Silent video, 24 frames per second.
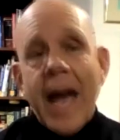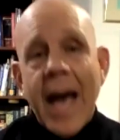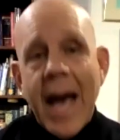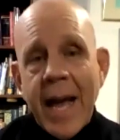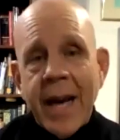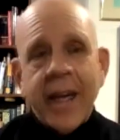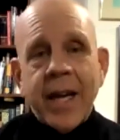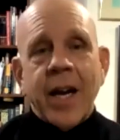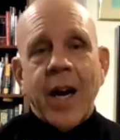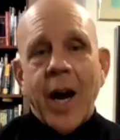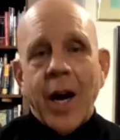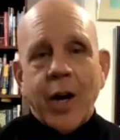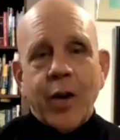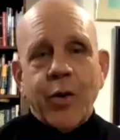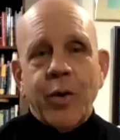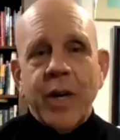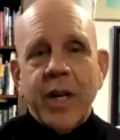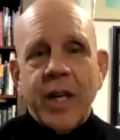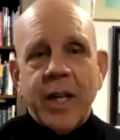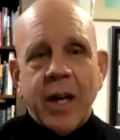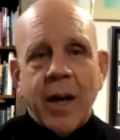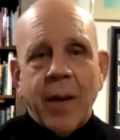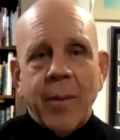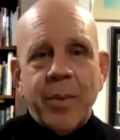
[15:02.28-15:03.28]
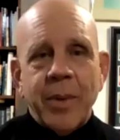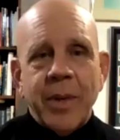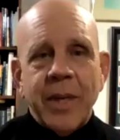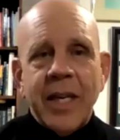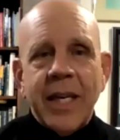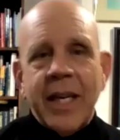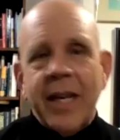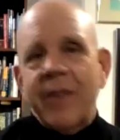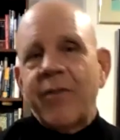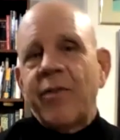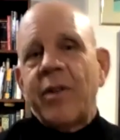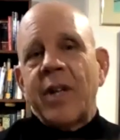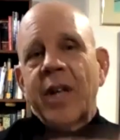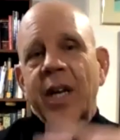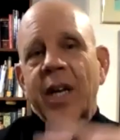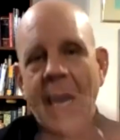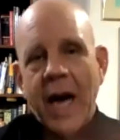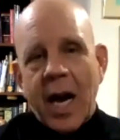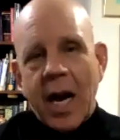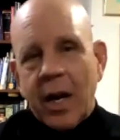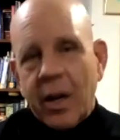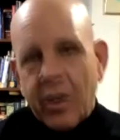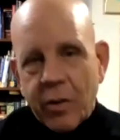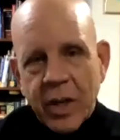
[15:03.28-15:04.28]
a concrete company, giving the
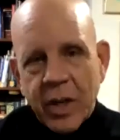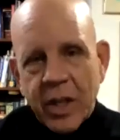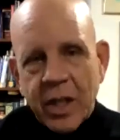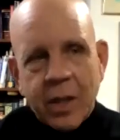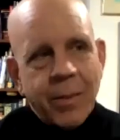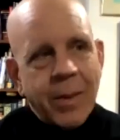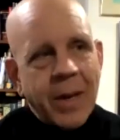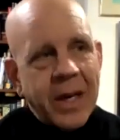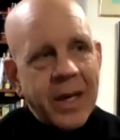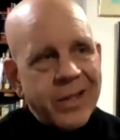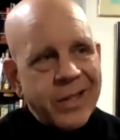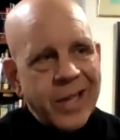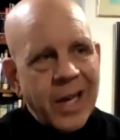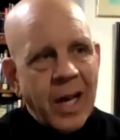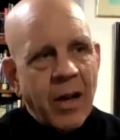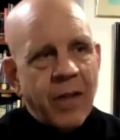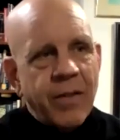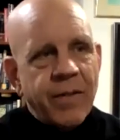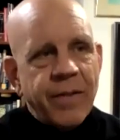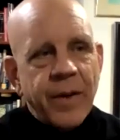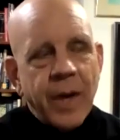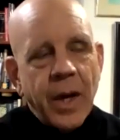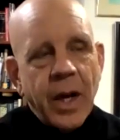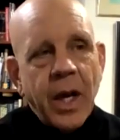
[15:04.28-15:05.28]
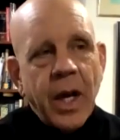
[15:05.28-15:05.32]
concrete to myself,